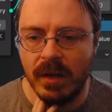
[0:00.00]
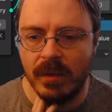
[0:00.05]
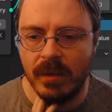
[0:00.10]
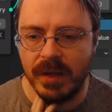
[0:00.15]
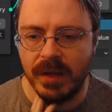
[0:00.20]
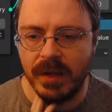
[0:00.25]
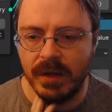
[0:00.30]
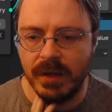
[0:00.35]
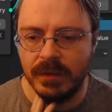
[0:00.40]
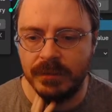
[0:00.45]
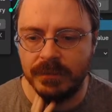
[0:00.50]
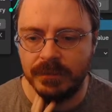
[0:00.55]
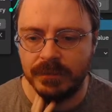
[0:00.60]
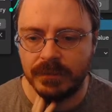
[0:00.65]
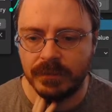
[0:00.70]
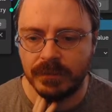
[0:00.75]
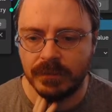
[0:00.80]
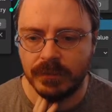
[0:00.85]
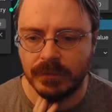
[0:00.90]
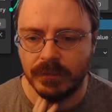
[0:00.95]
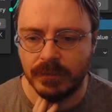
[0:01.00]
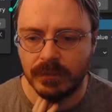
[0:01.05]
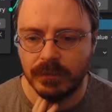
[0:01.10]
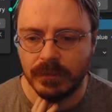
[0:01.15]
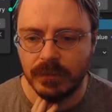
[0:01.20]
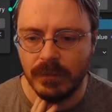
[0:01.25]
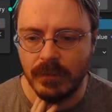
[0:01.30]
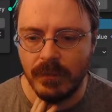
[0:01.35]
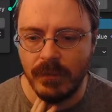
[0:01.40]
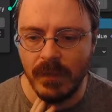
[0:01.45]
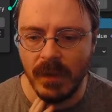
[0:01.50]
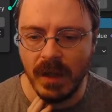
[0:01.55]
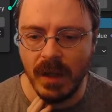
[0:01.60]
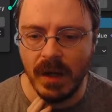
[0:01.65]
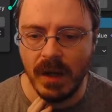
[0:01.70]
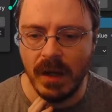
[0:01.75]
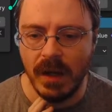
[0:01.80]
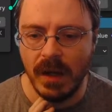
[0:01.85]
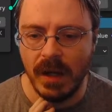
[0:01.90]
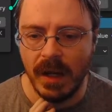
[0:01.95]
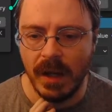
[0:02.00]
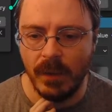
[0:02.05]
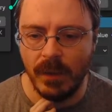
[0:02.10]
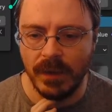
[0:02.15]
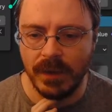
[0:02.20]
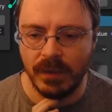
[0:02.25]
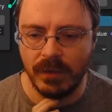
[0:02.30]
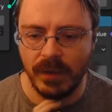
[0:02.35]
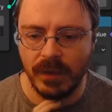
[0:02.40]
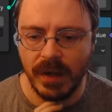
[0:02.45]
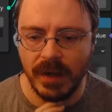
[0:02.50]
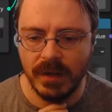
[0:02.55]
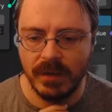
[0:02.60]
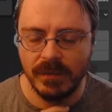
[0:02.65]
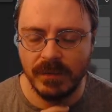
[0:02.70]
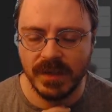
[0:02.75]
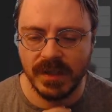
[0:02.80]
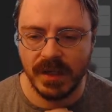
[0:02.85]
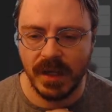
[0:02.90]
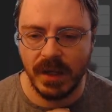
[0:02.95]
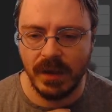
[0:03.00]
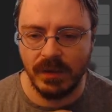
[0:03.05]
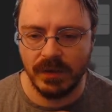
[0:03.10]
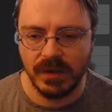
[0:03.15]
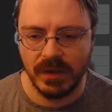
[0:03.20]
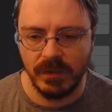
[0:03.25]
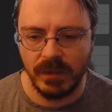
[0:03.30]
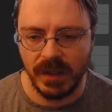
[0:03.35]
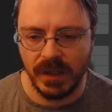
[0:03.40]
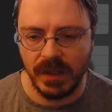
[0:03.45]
up here, I want the random scale to